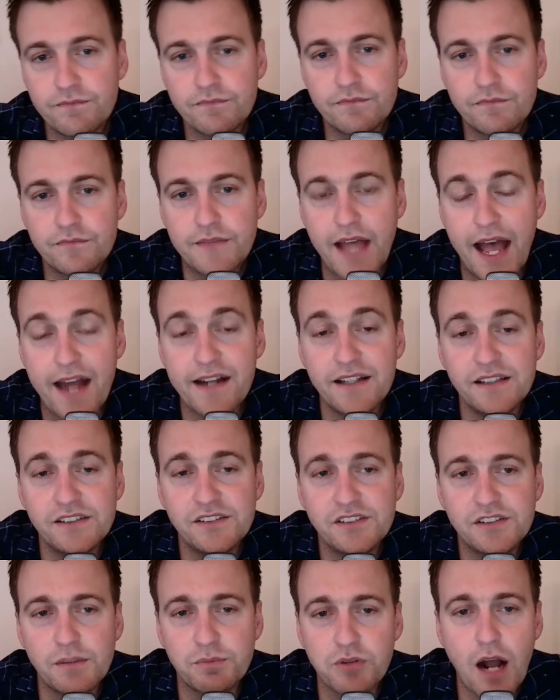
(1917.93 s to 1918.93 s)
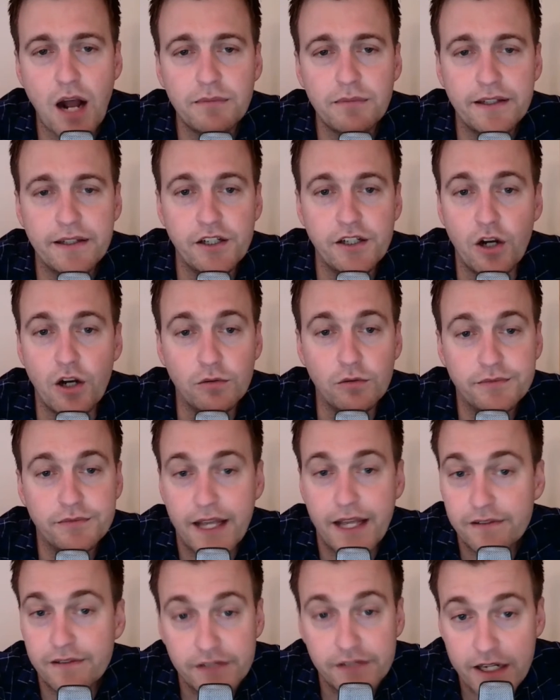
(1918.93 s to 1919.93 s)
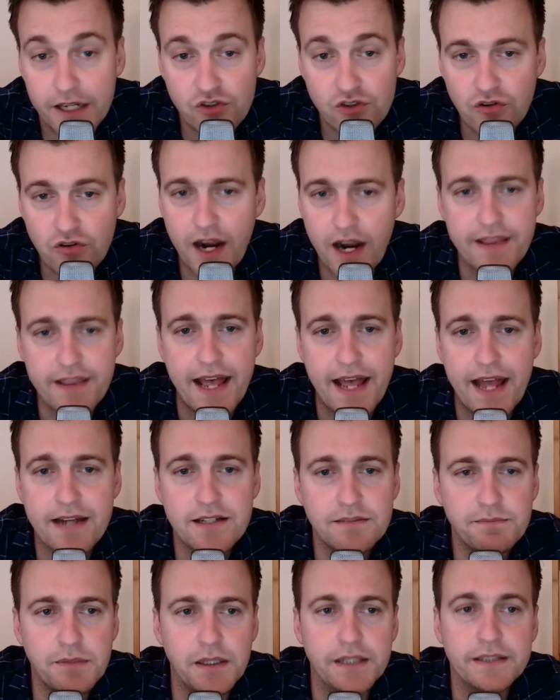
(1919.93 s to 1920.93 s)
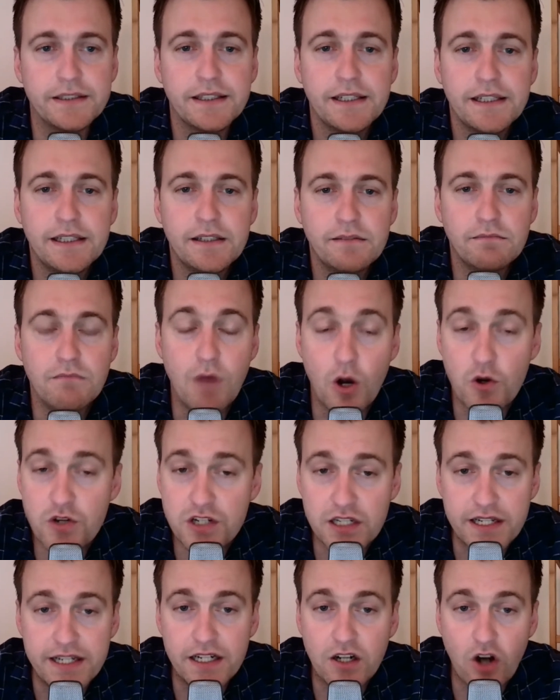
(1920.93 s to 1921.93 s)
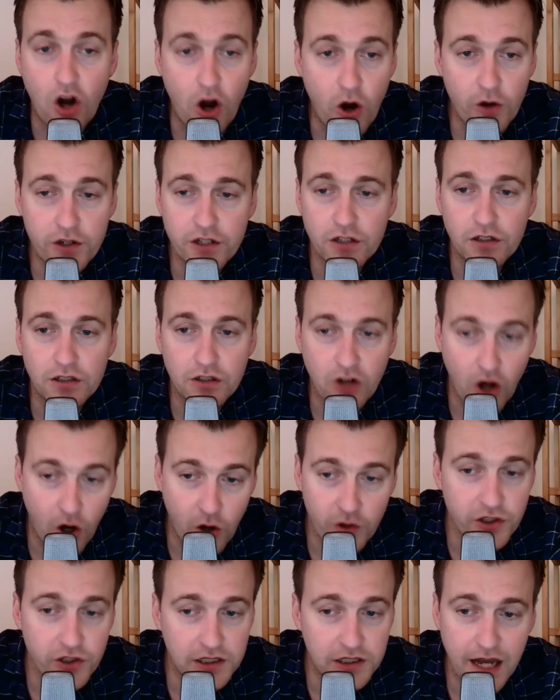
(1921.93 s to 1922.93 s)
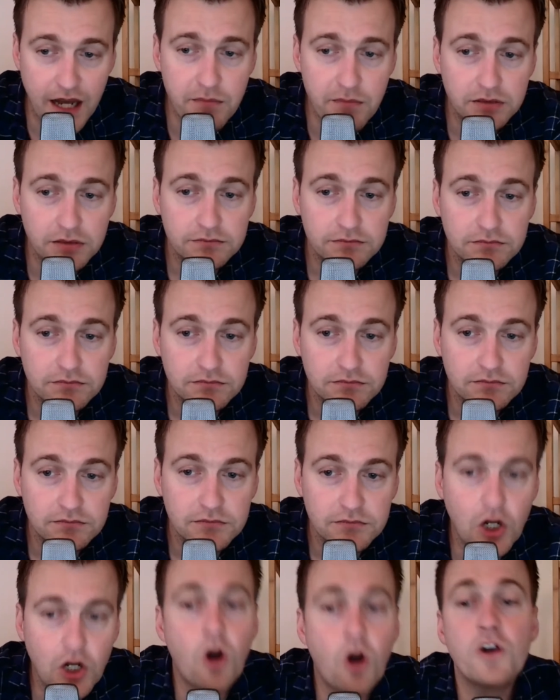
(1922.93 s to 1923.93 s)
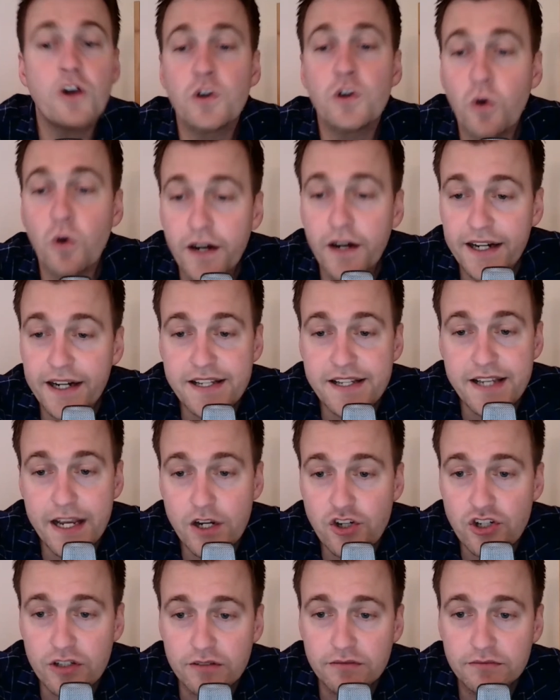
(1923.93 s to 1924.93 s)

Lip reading: that is the problem, then try that. But mostly call your club, call your organization,